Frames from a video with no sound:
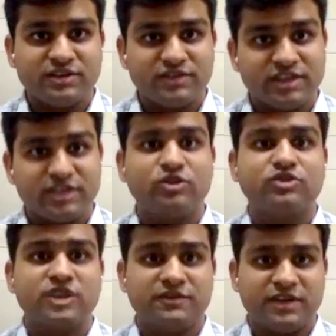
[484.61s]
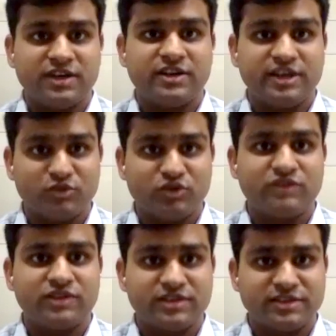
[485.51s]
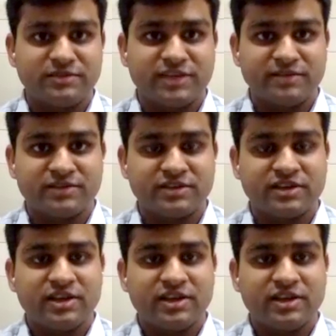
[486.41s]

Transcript: even then also i felt demotivated sometimes